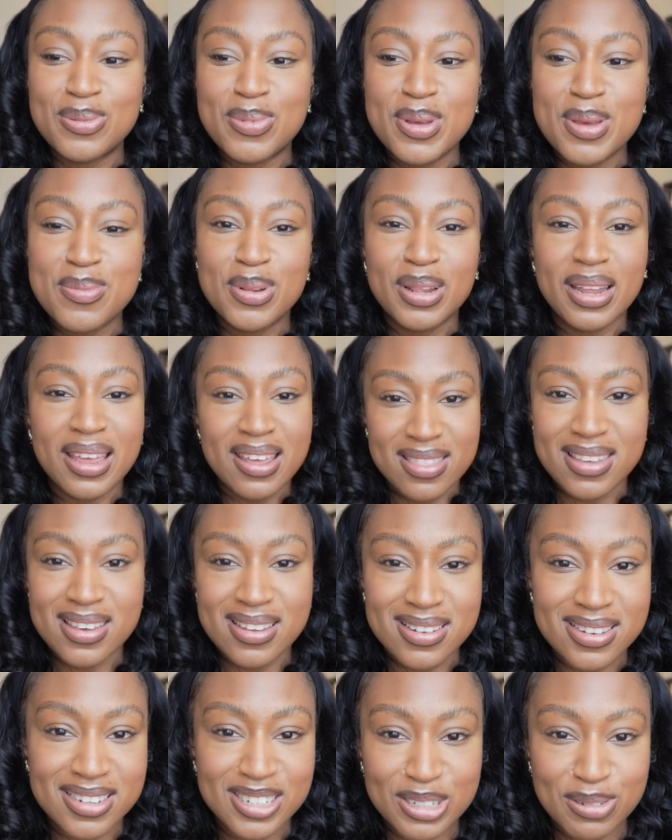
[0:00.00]
people in the
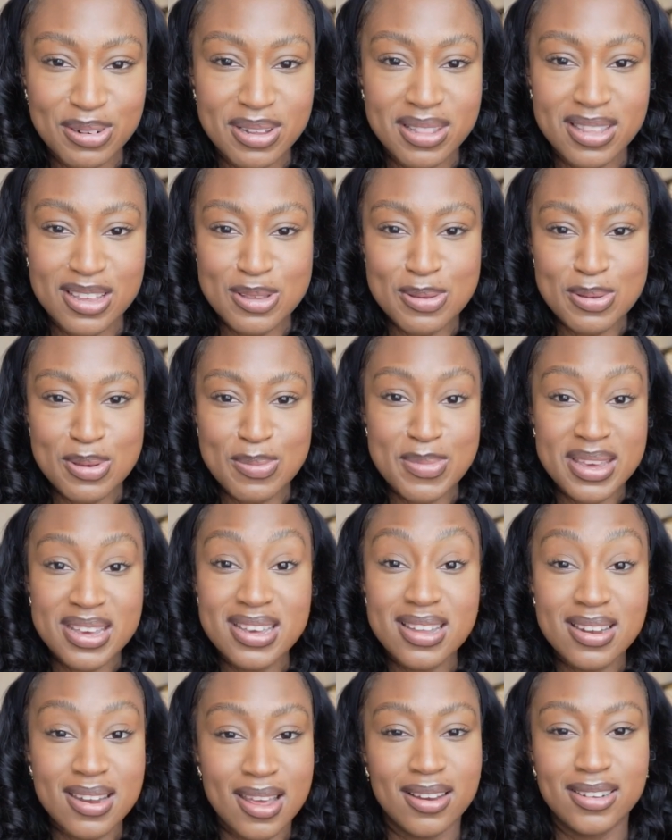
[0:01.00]
industry that you can make
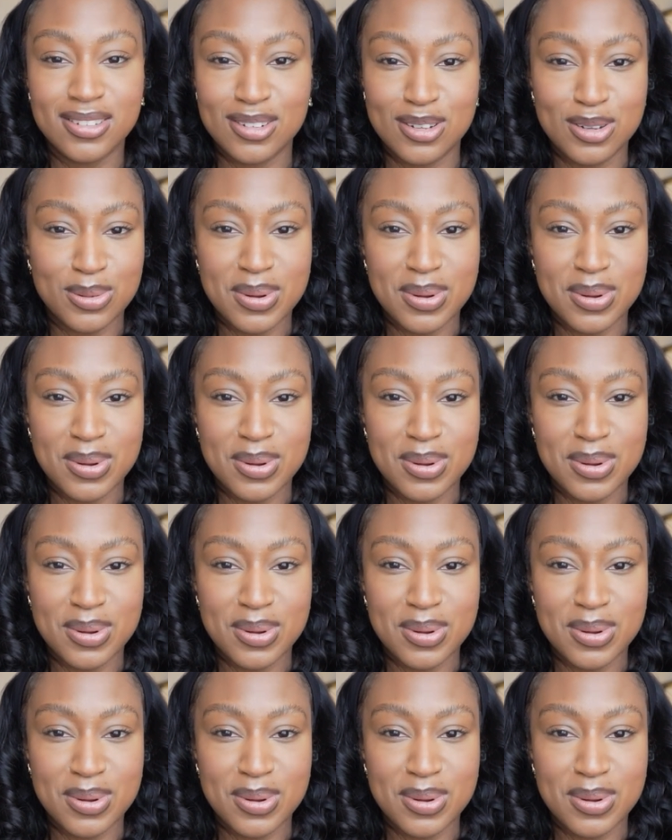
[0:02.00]
connections